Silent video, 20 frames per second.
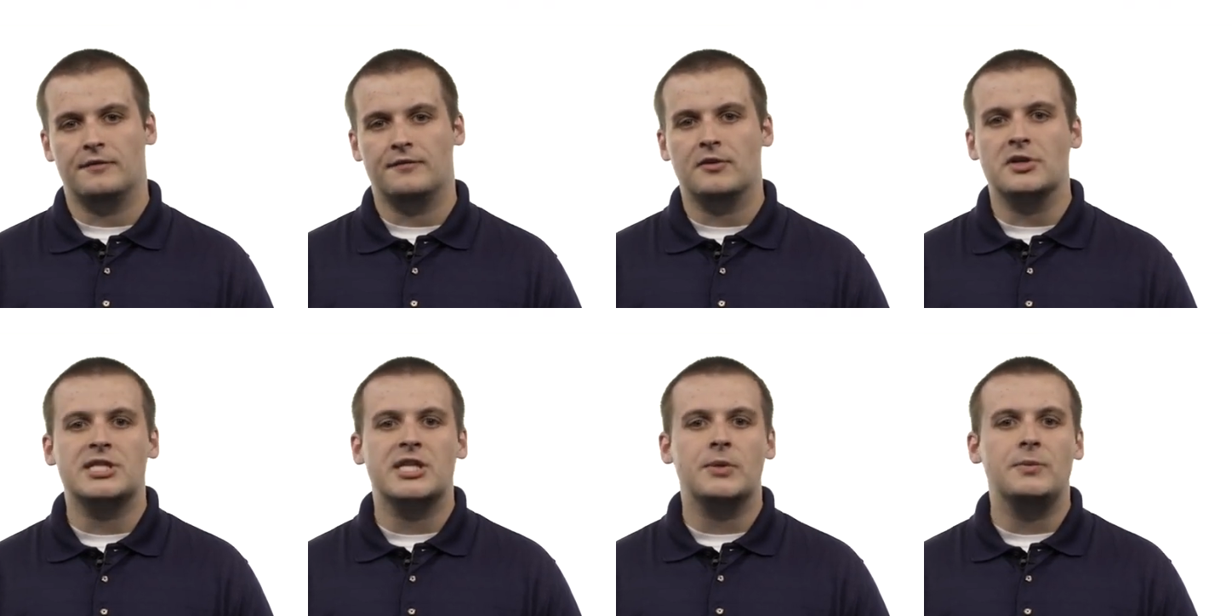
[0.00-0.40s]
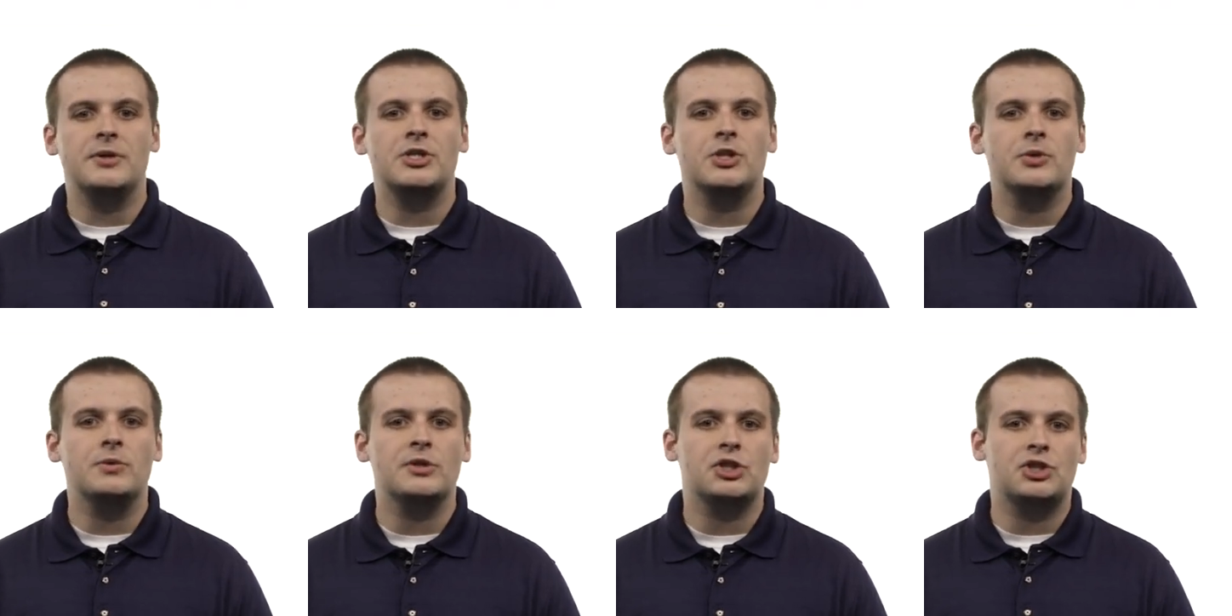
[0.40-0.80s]
First thing we
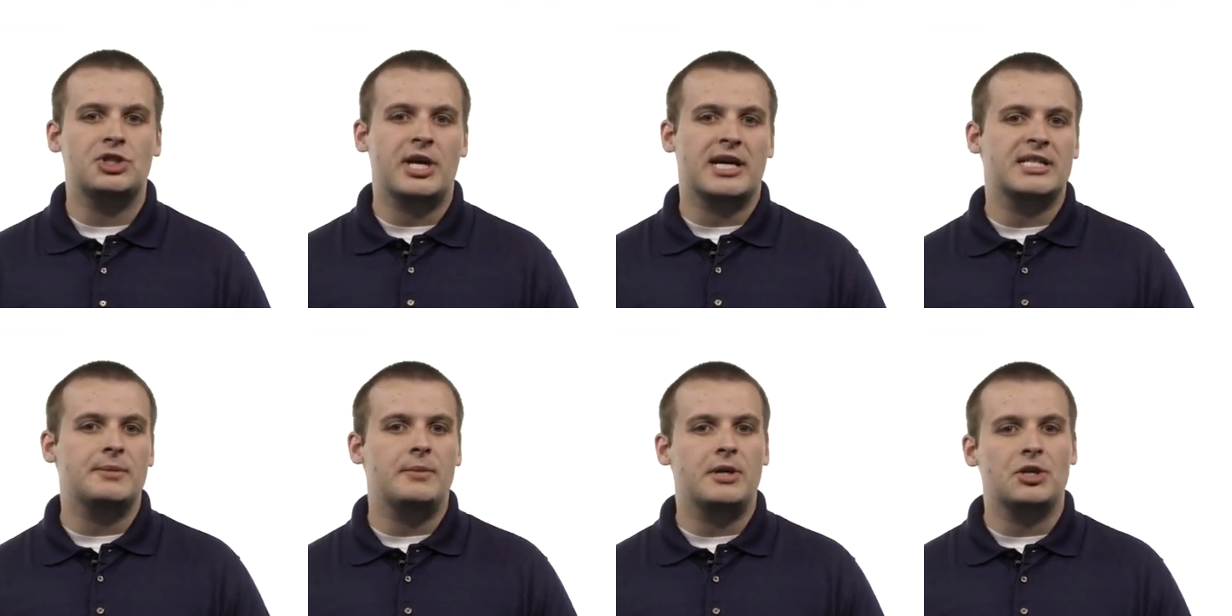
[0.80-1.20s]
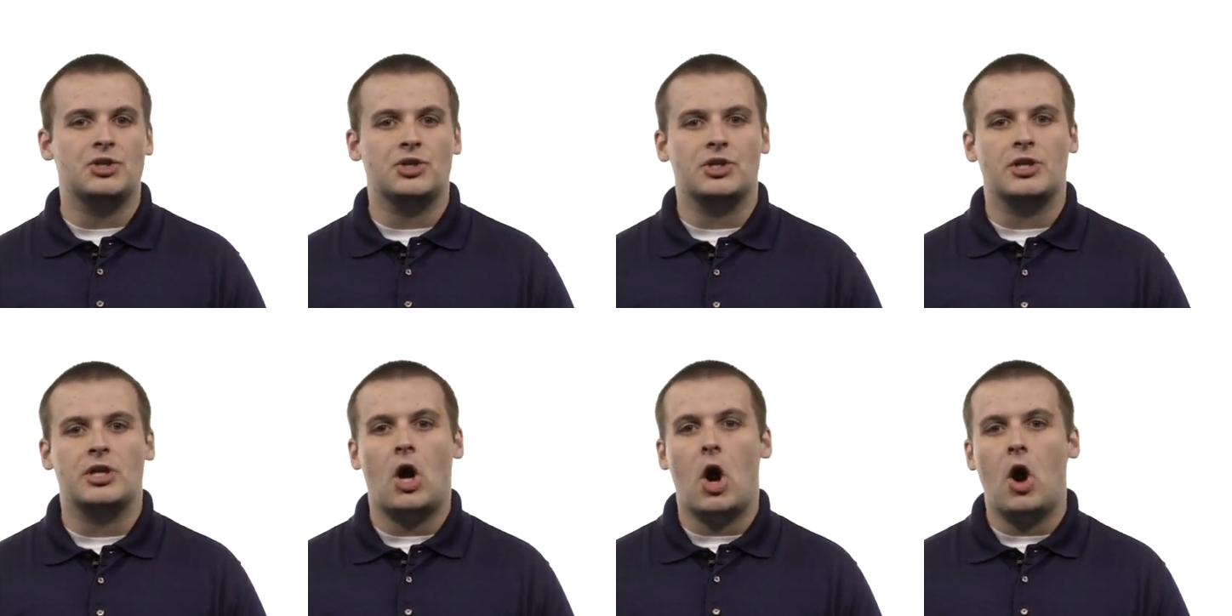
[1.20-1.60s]
do is check to make
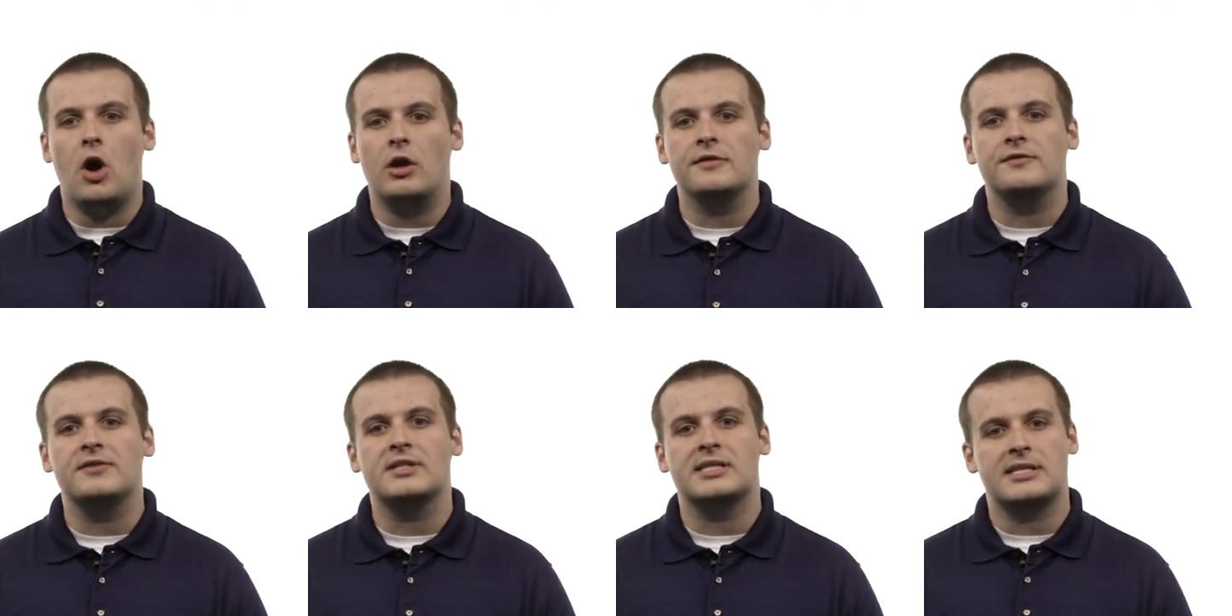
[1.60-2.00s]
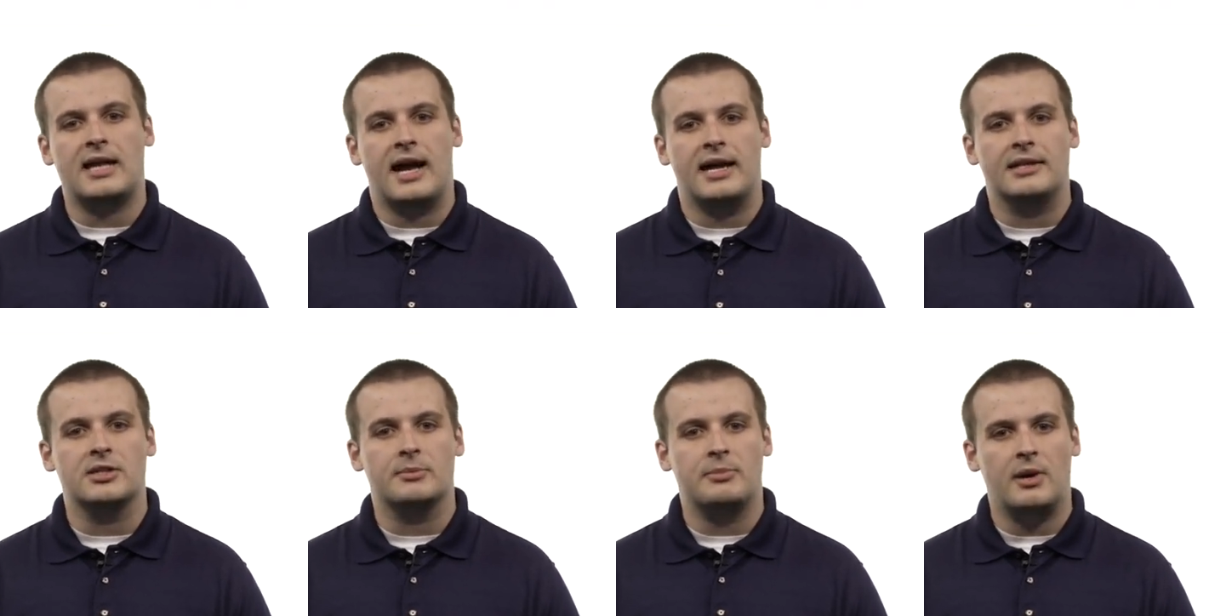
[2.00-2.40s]
sure that all of the
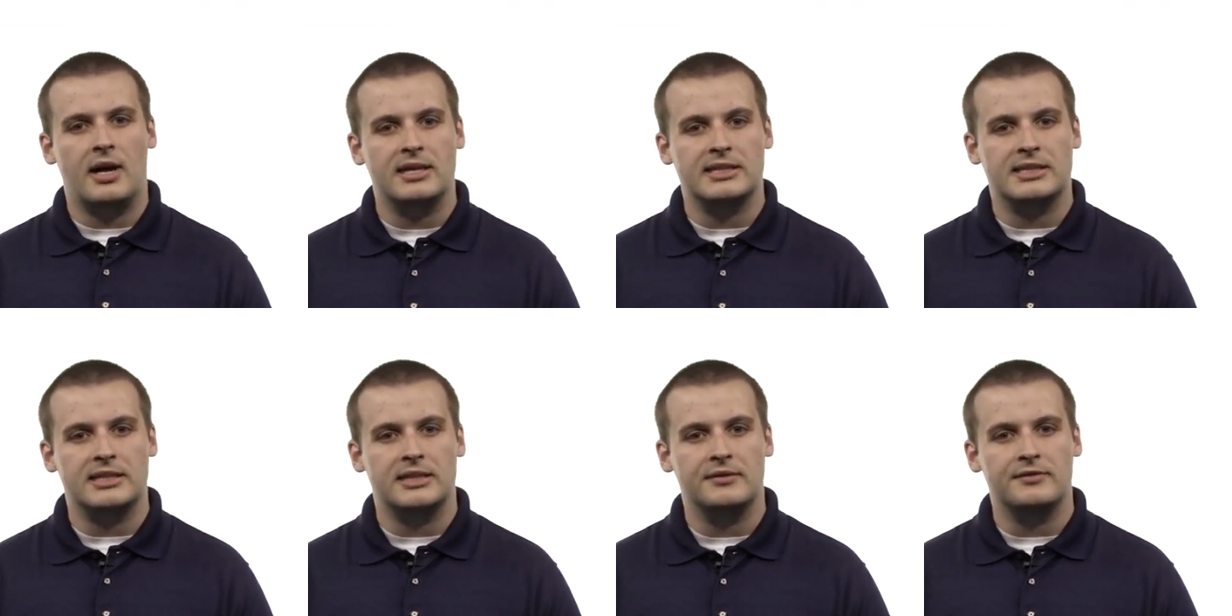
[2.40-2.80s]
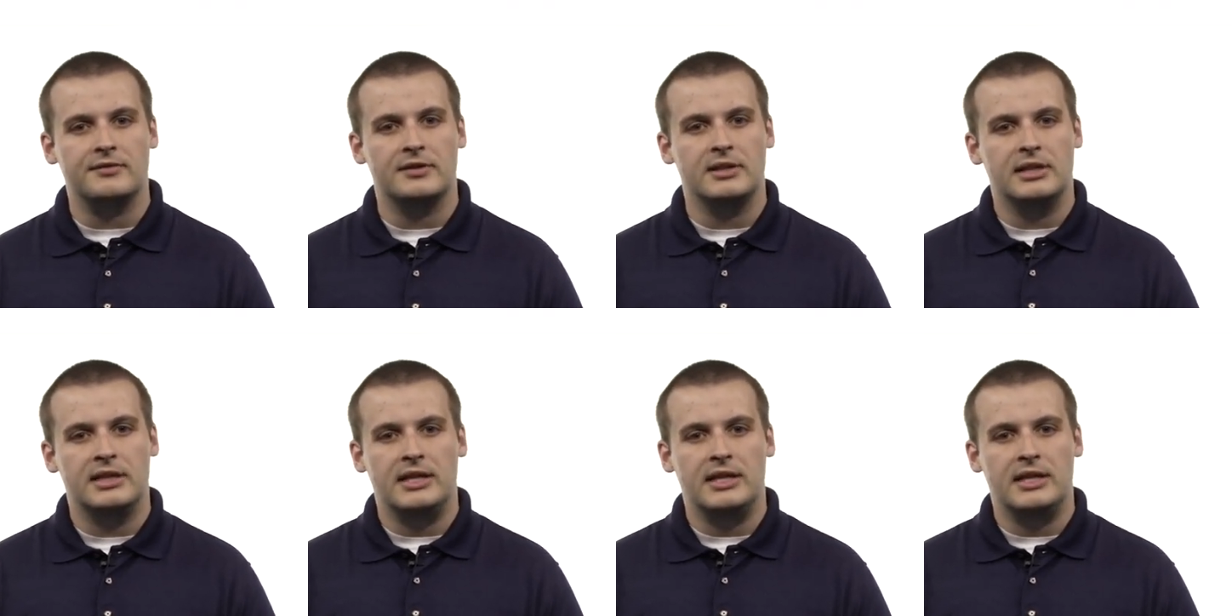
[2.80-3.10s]
sides are positive.